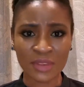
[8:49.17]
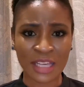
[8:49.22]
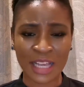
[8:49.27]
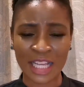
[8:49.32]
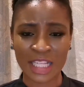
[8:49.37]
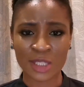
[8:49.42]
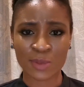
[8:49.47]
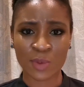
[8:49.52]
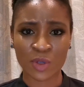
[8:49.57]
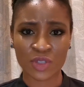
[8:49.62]

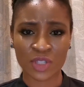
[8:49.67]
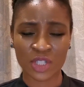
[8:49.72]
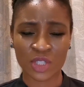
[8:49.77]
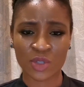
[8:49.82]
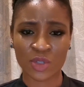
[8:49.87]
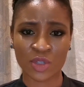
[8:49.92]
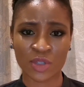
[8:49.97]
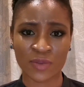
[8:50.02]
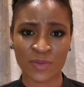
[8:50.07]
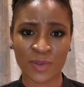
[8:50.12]
exposure
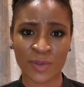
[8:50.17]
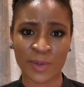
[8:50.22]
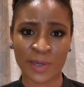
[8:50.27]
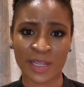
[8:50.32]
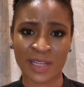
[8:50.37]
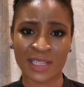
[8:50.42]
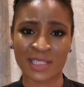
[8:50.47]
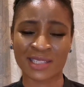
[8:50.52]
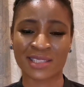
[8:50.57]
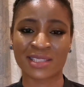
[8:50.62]
to UV
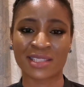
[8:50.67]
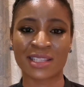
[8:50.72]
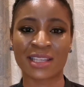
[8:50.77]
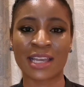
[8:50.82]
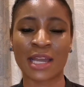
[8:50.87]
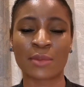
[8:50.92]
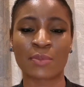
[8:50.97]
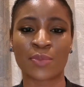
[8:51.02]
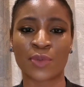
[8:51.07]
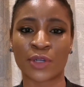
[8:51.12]
rays
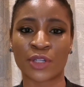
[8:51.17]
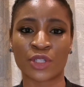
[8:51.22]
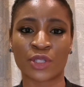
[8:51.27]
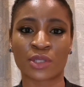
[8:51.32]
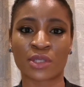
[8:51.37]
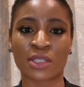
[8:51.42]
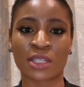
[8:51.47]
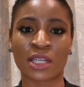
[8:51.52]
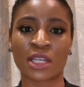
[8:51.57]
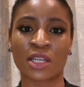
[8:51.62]
can burn your
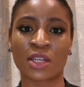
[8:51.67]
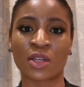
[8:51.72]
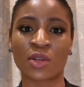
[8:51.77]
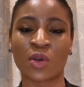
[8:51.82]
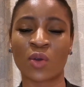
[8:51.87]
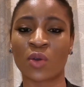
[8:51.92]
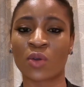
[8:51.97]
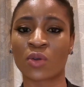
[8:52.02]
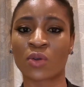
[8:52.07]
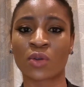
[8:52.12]
skin
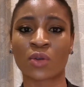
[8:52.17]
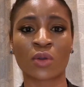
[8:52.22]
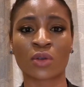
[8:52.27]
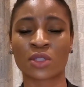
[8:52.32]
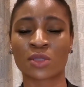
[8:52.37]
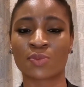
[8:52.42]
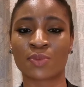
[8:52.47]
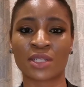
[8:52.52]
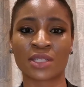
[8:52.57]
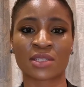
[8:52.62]
or
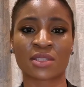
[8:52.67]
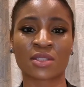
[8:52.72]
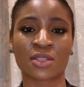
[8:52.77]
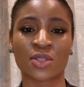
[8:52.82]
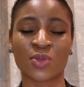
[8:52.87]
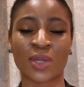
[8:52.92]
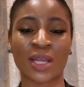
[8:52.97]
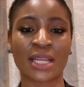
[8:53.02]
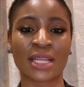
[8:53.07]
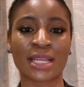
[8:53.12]
cause
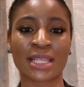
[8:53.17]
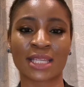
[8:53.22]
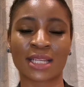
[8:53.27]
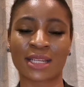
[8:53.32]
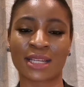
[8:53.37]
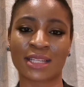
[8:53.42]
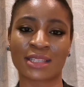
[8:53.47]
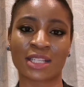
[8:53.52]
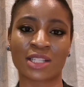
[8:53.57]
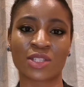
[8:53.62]
blisters or anything
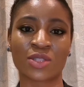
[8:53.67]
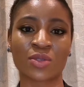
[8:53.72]
like that.